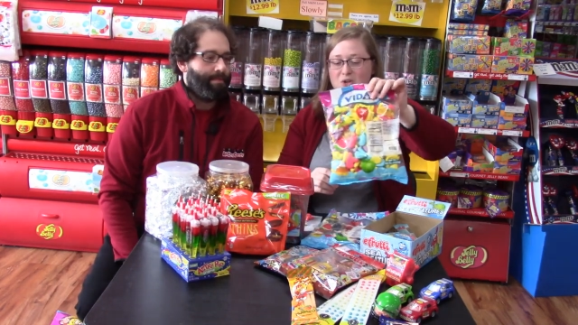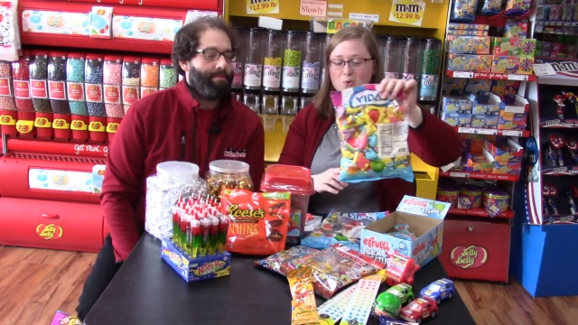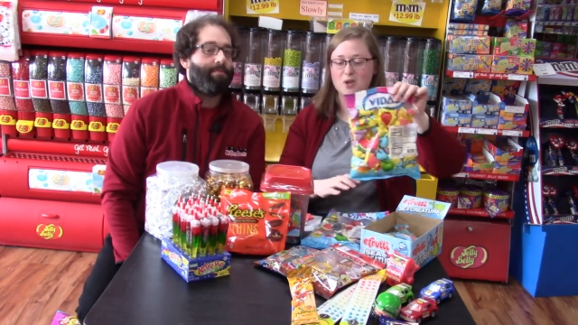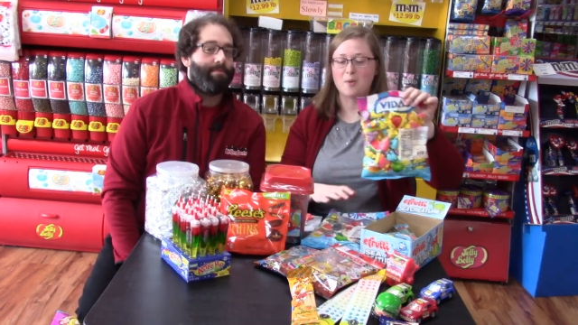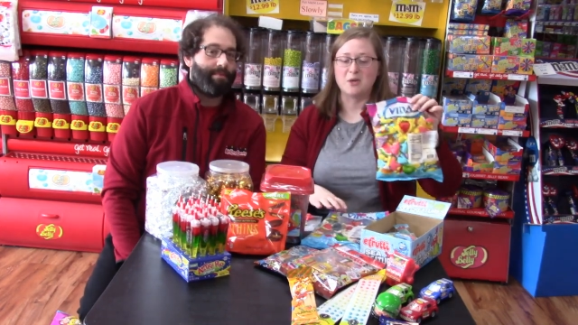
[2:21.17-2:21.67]

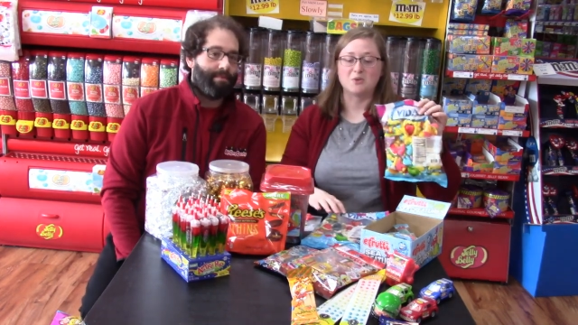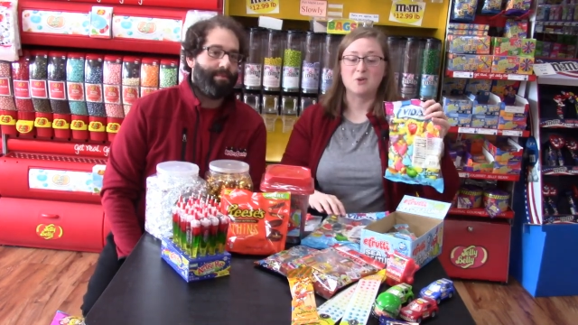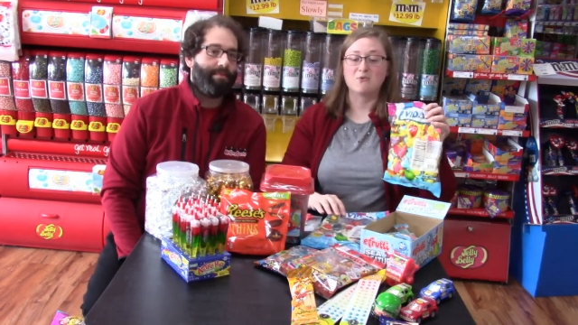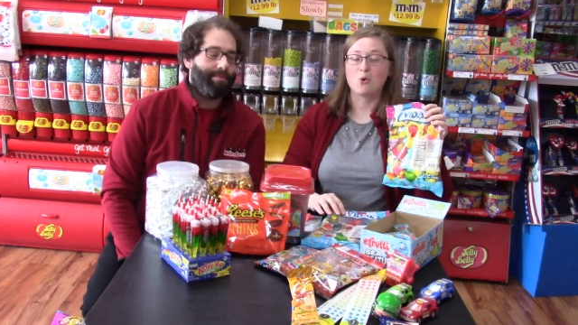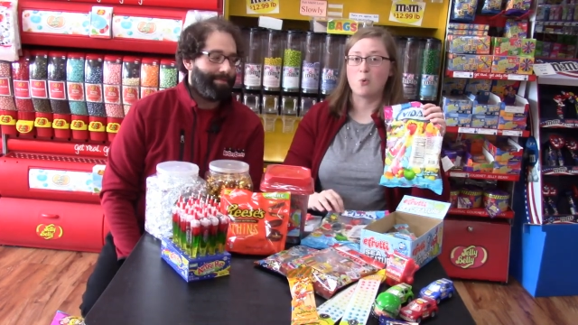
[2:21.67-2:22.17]
Speaker 1: new gummies.
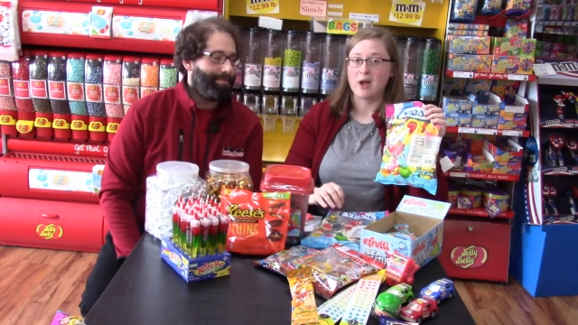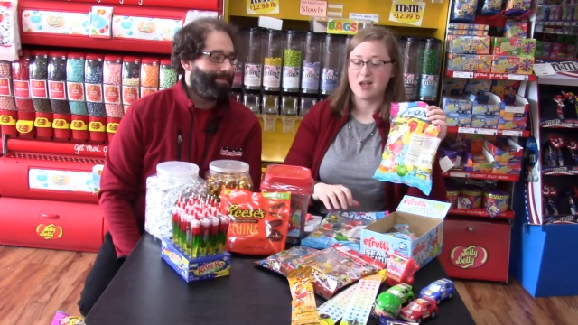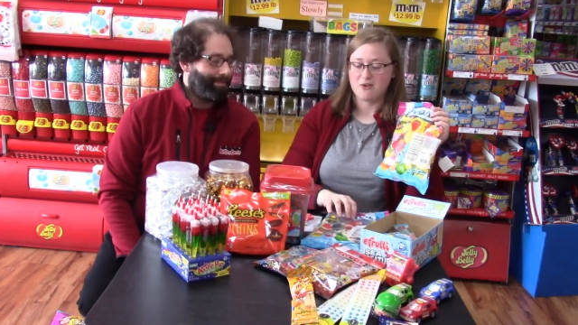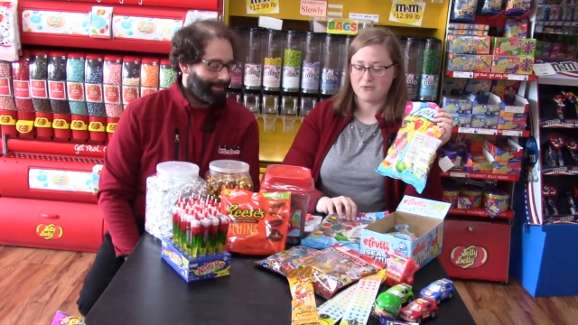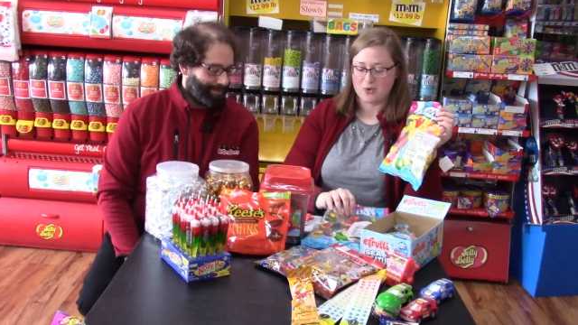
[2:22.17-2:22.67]
We have
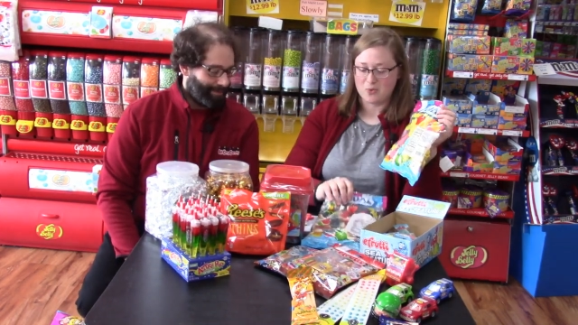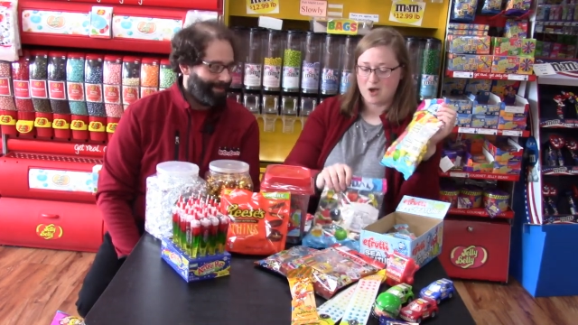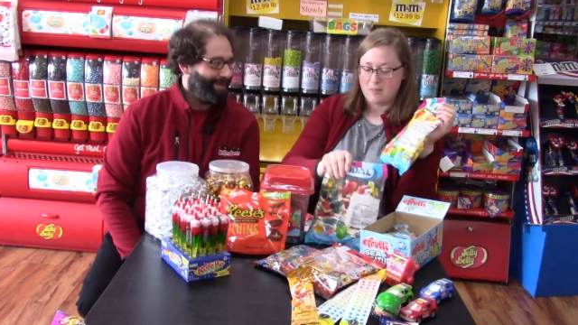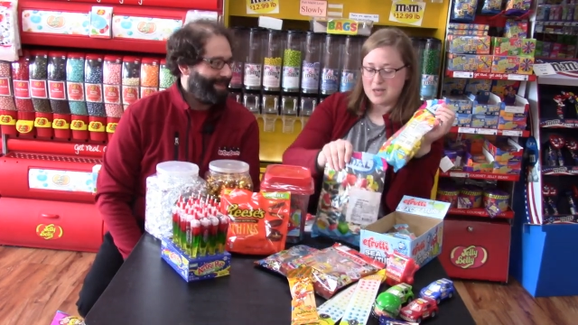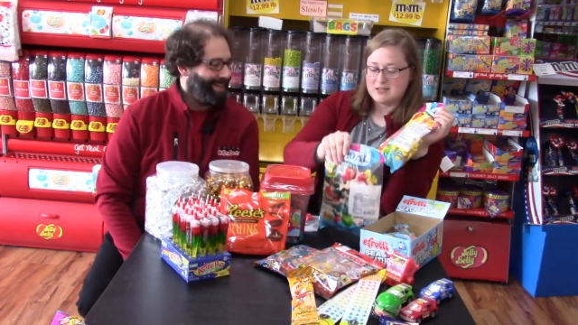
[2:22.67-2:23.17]
quite a few
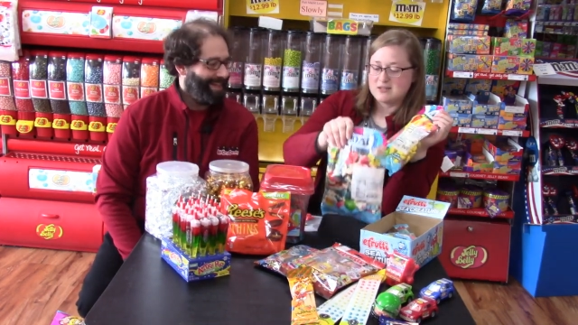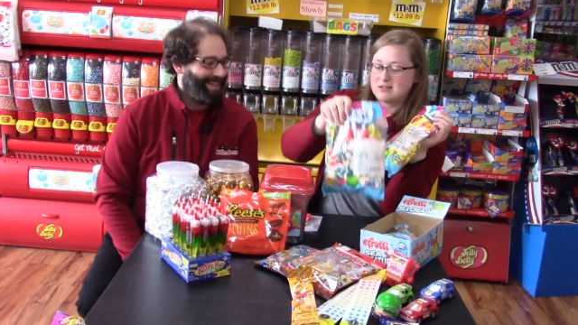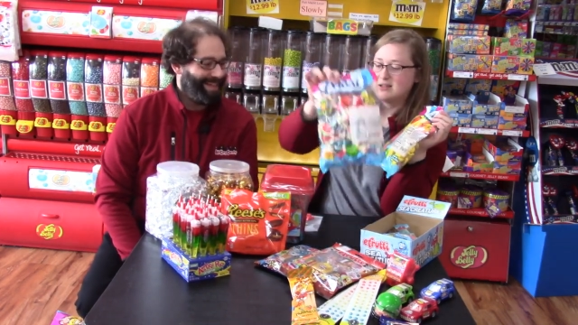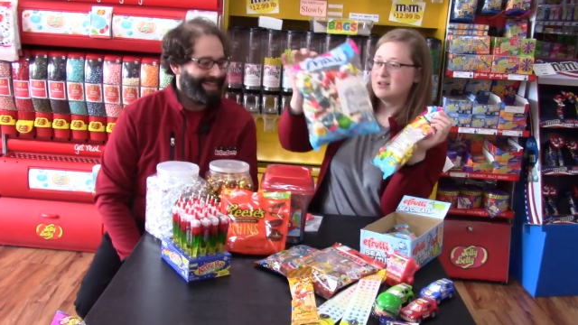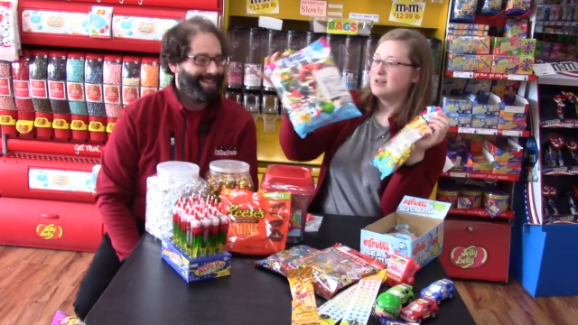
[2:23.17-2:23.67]
gummies.
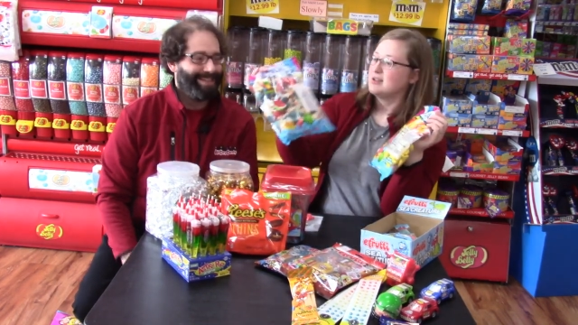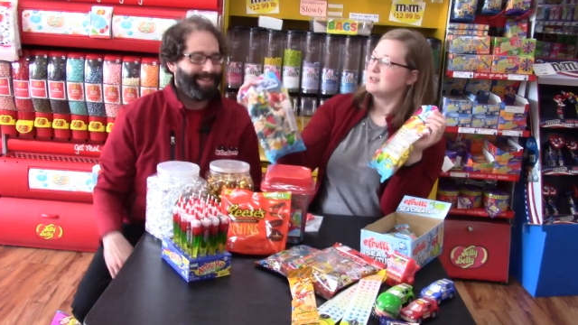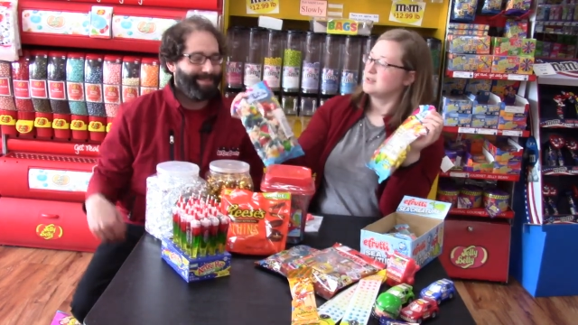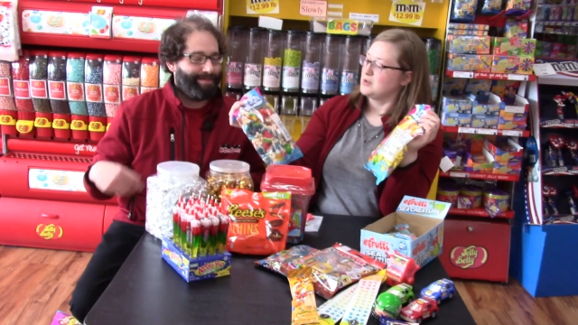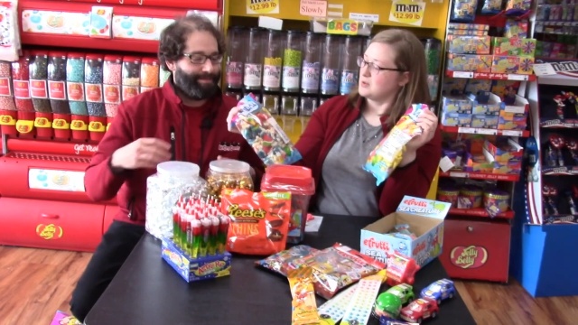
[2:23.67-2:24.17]

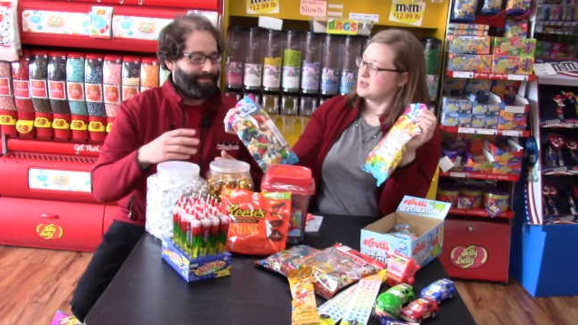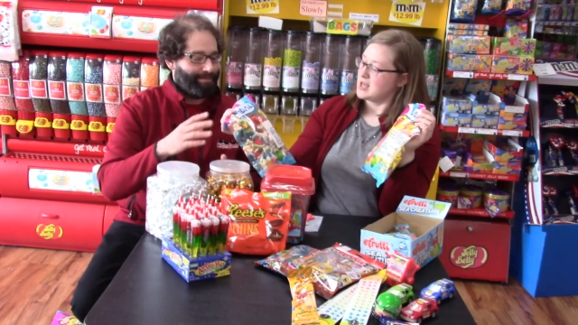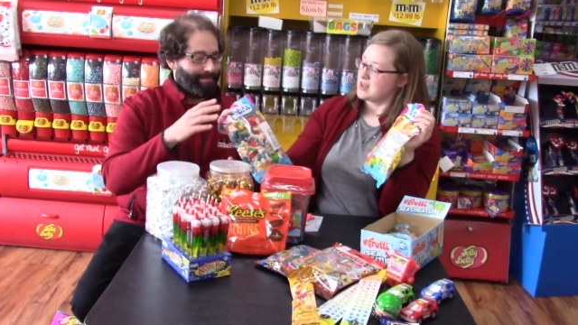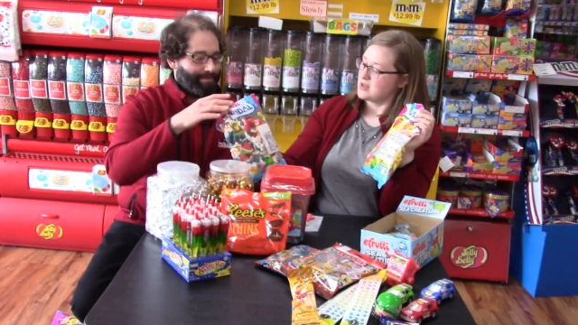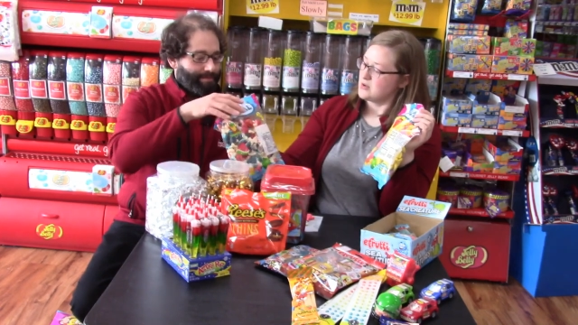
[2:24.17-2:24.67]
So you want
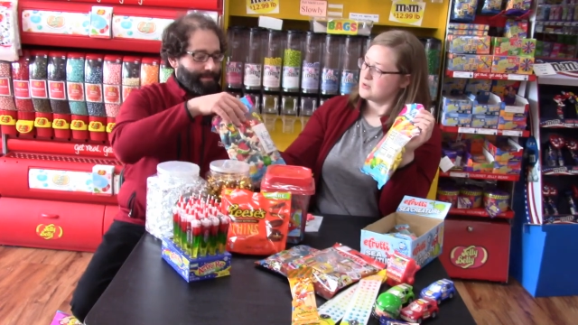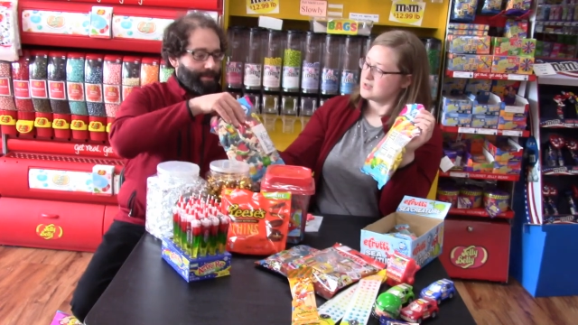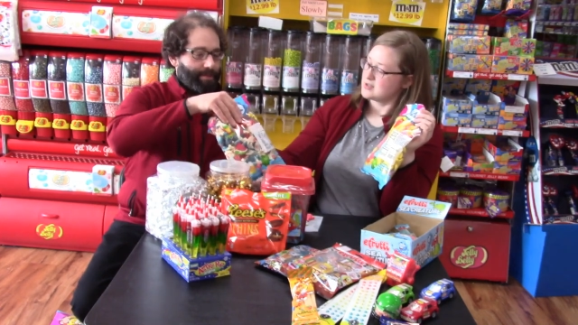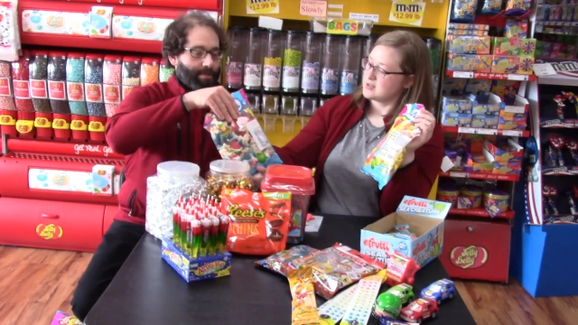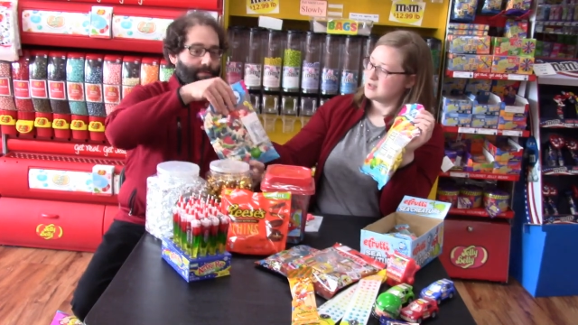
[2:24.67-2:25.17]
to take those?
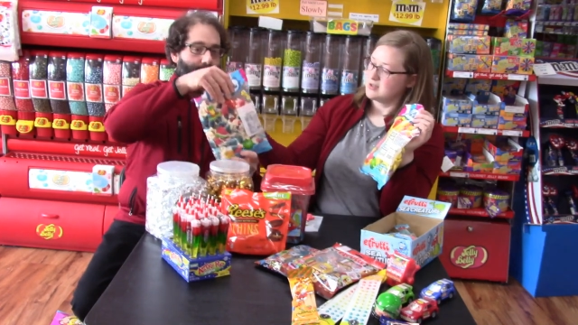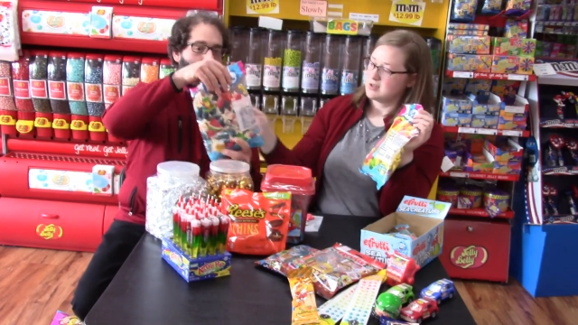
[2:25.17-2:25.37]
Sure.